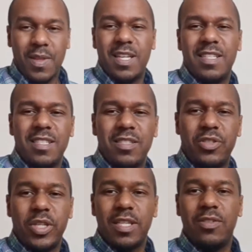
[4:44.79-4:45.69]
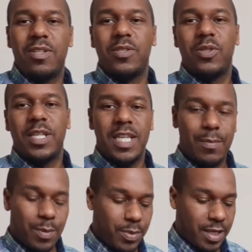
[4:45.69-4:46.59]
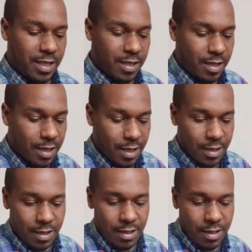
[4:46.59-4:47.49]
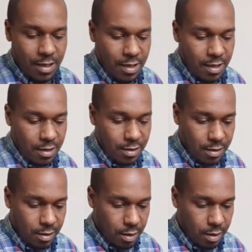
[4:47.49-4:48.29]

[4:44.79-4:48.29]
This is tricky doing this on the camera, but I think I got it. Let's see.